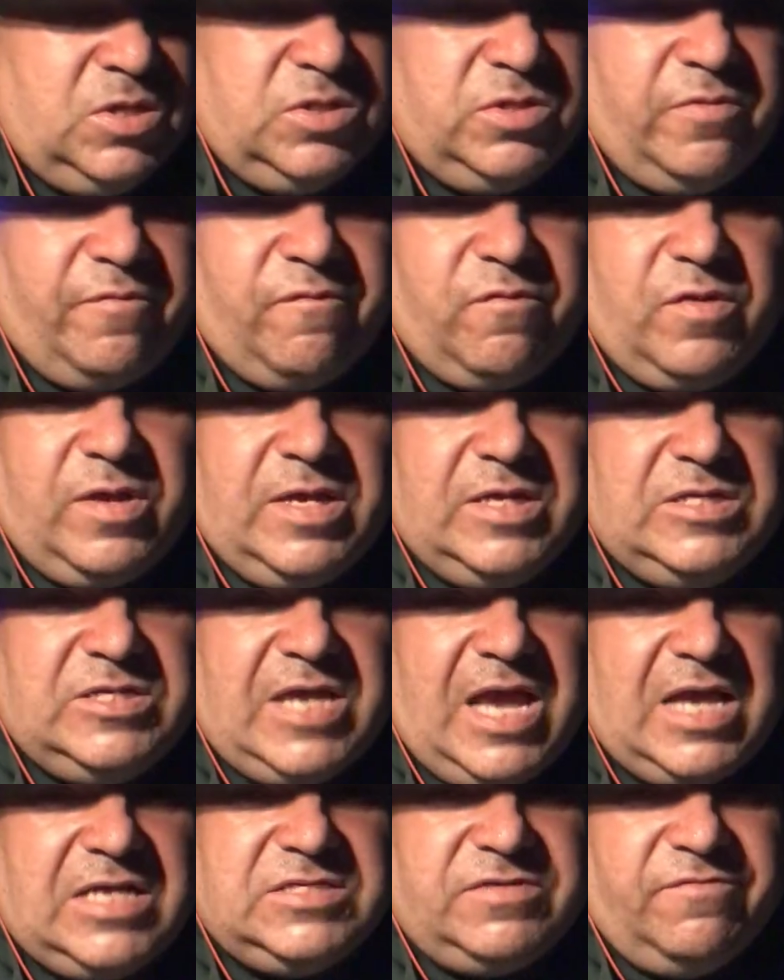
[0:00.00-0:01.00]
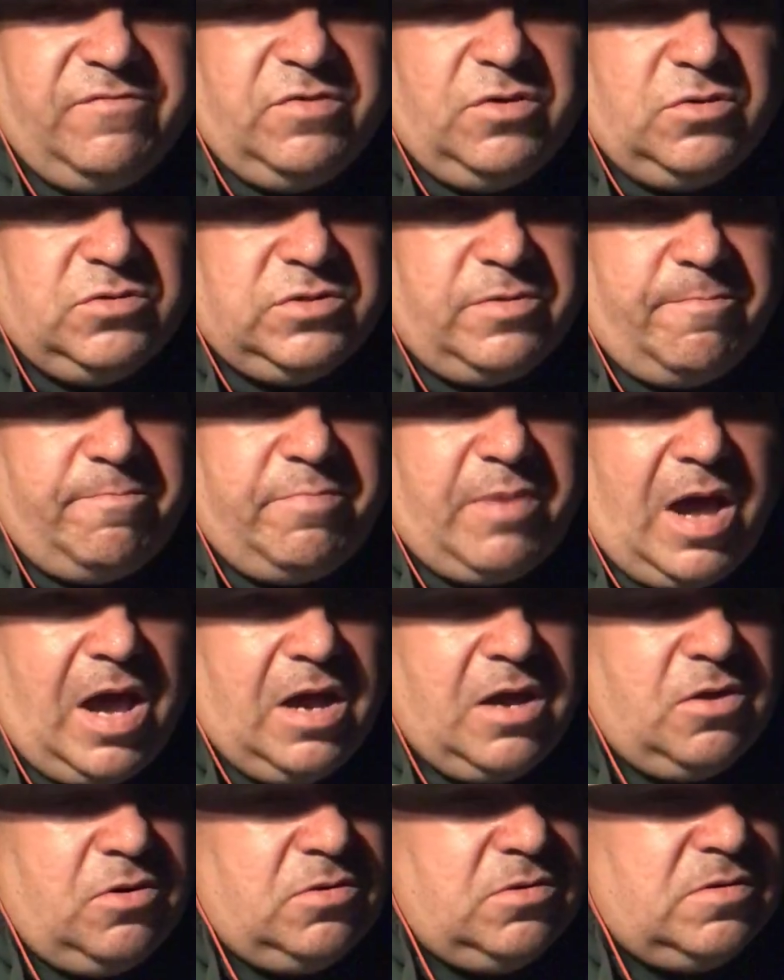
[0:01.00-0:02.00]
freaking Jacksonville
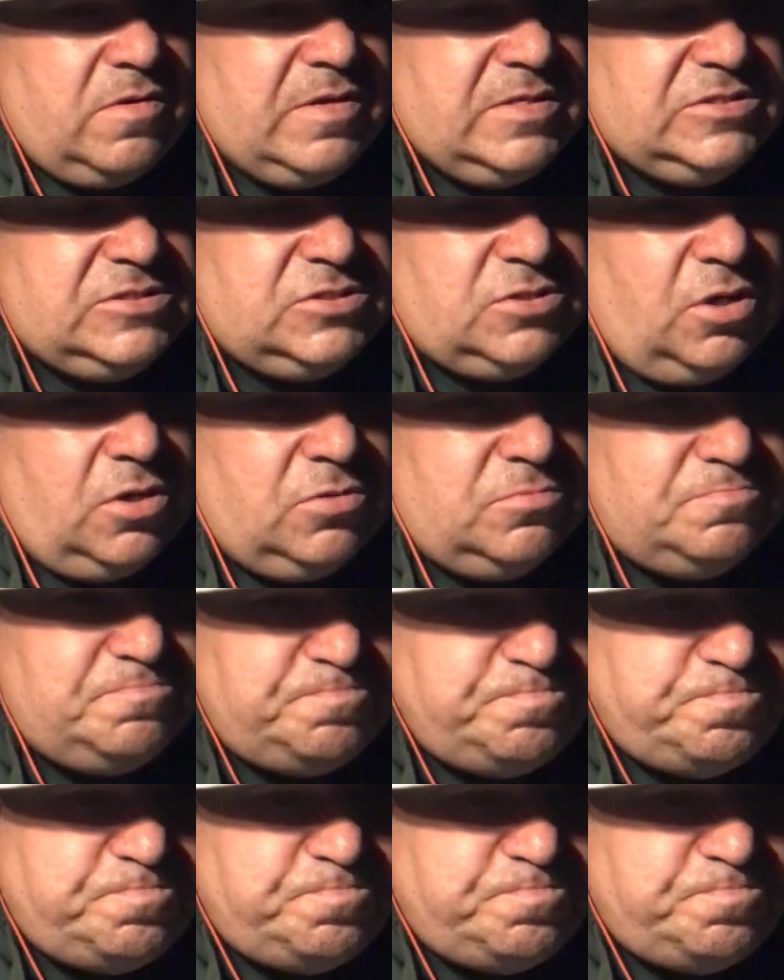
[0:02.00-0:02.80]
debacle. So